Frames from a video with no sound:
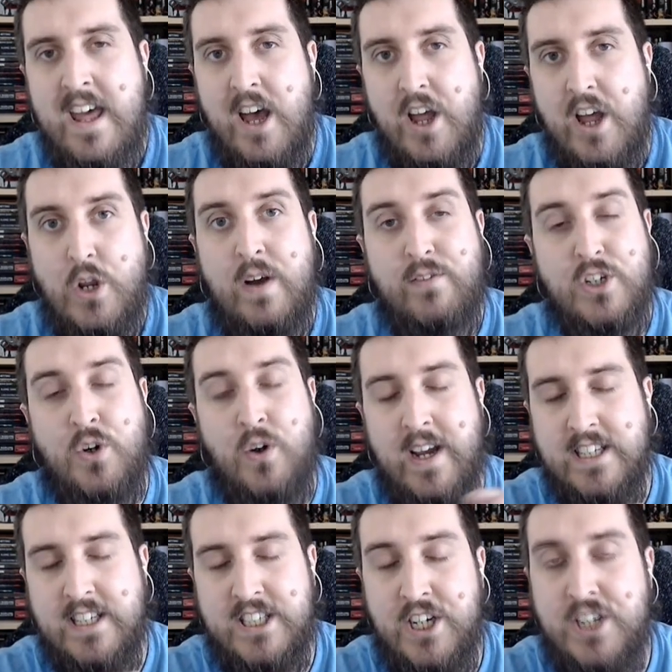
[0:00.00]
And you have to try
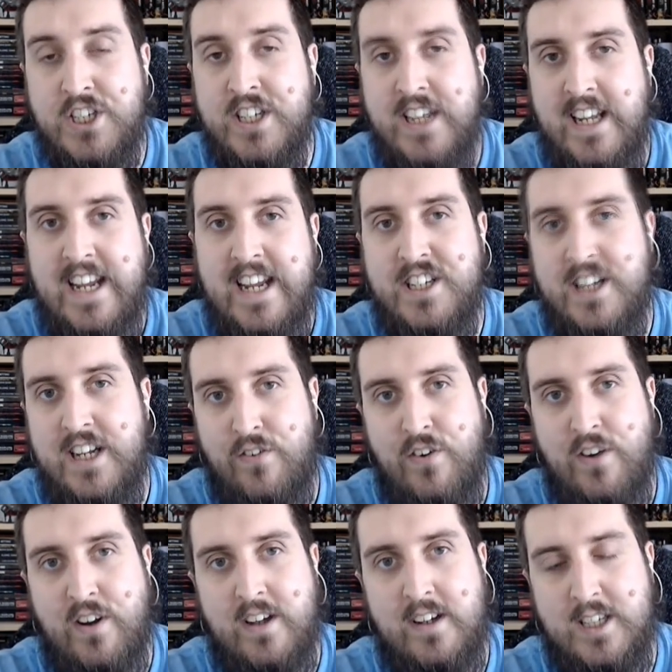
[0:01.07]
and search each of the
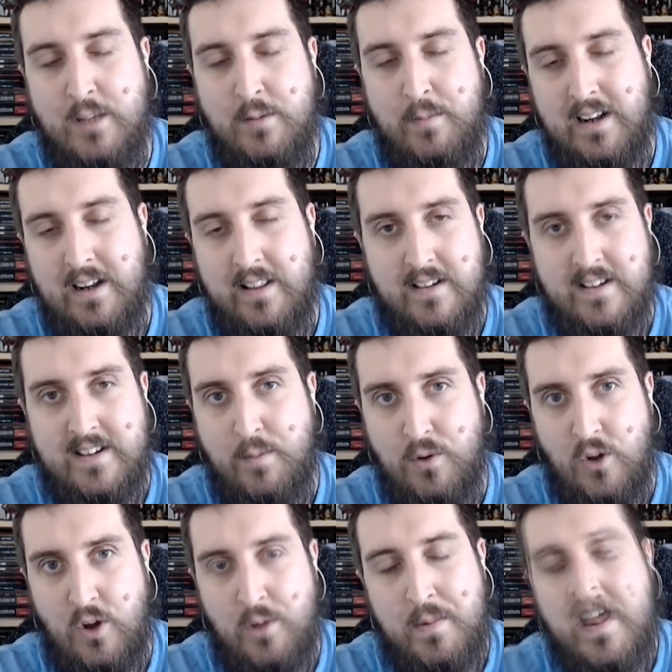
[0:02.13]
different cards in the middle of the
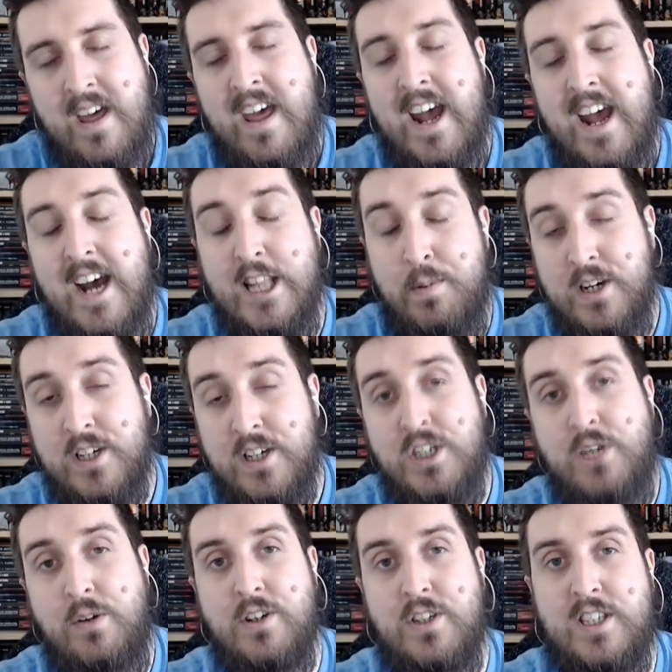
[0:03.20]
tabletop. And the person
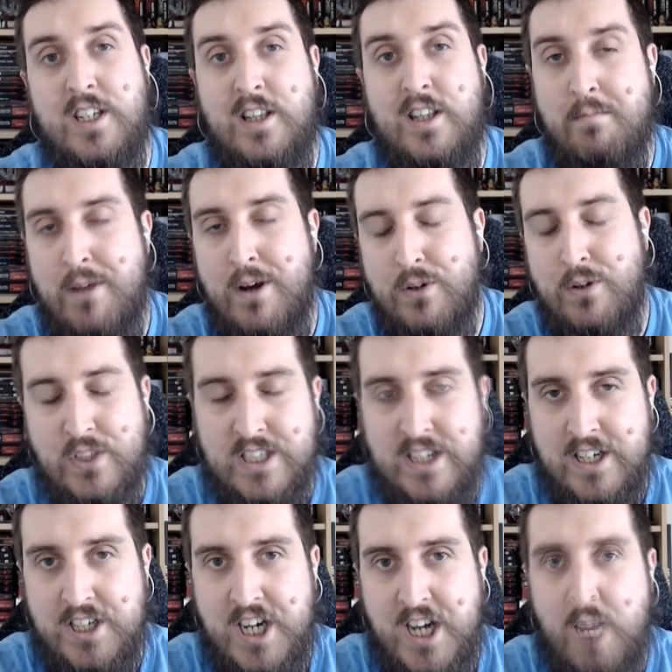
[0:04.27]
who does the most
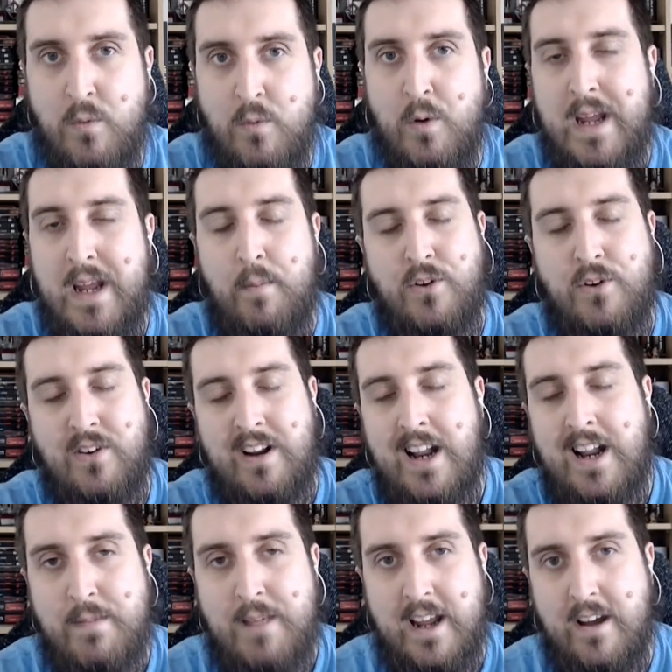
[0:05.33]
searching will be able to
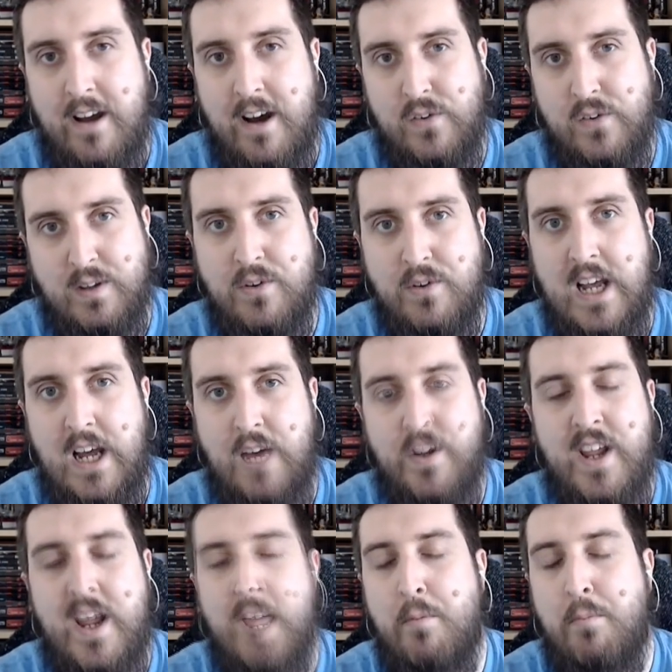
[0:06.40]
claim that card for
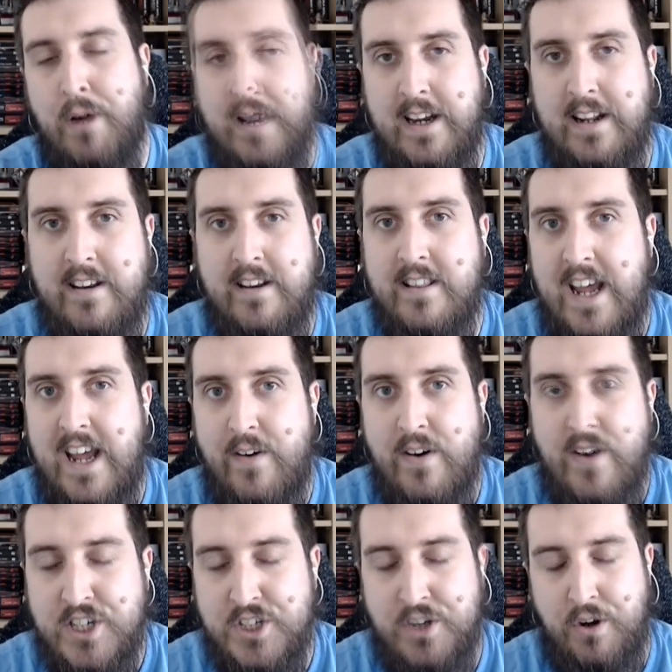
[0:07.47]
themselves and bring it into their
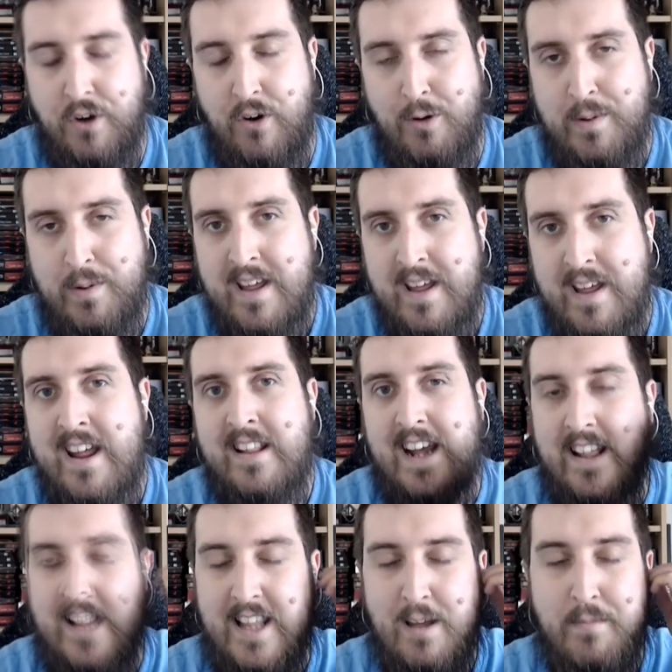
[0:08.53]
adventuring group.
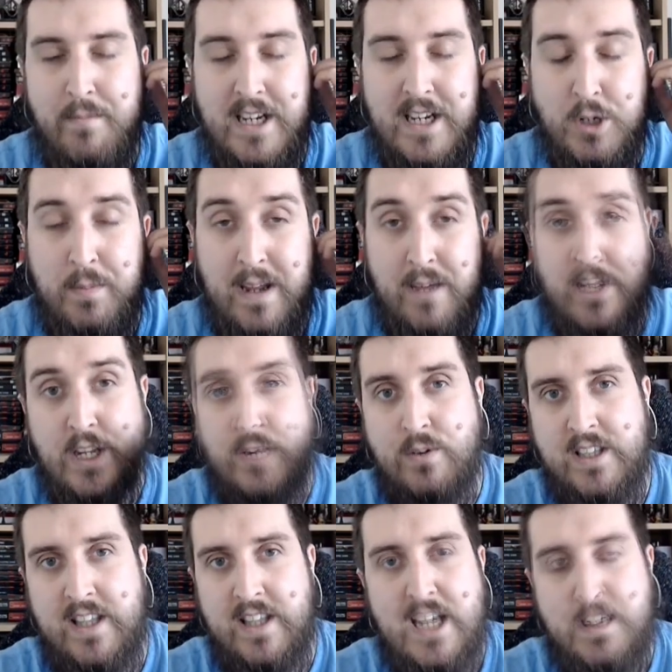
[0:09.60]
That then means you'll be able to
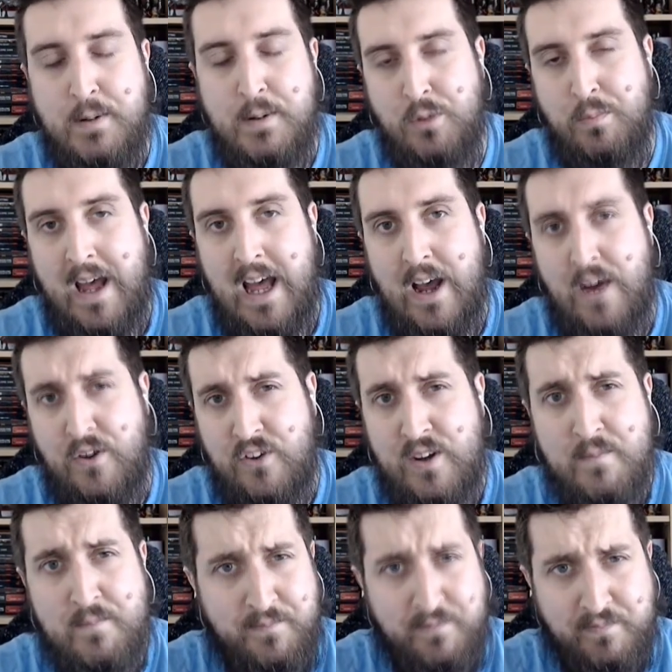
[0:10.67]
use their special
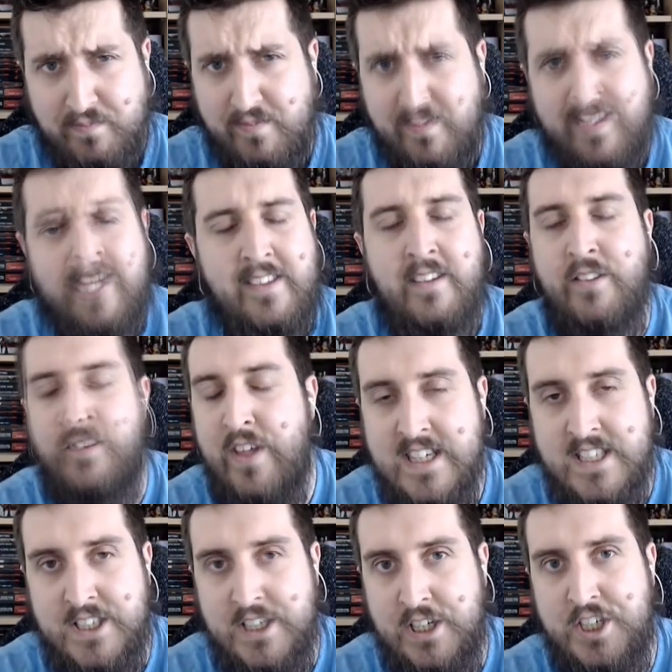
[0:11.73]
powers,
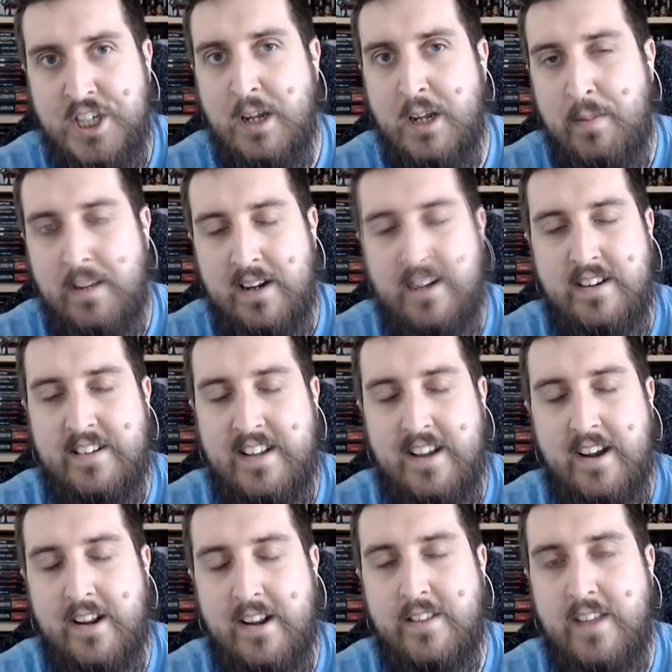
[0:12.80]
their searching abilities and that
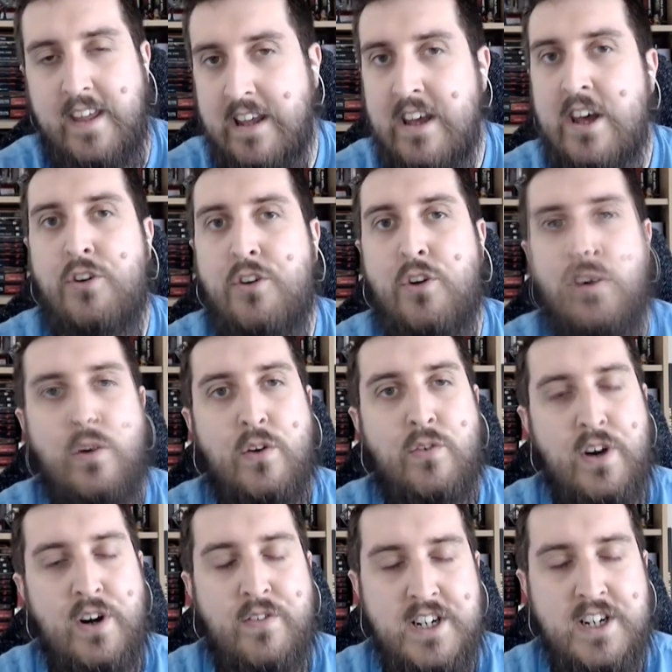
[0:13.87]
kind of thing to look
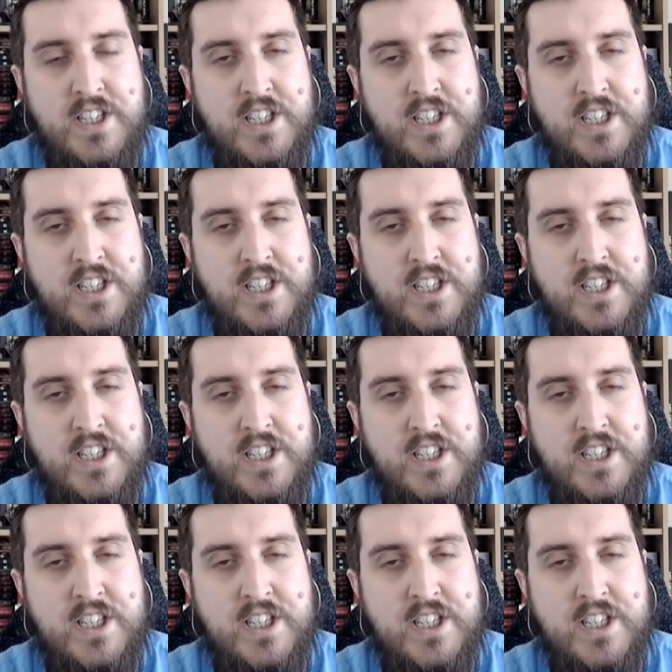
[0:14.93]
for adventures